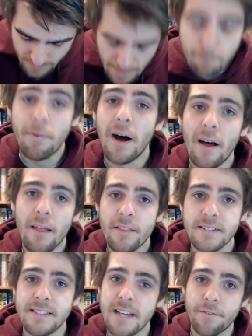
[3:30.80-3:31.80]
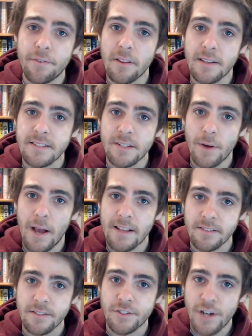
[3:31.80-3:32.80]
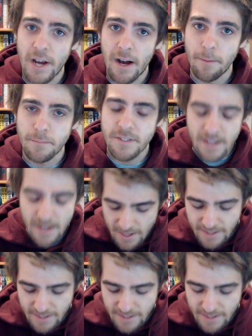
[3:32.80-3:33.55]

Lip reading: but this definitely still has its charms.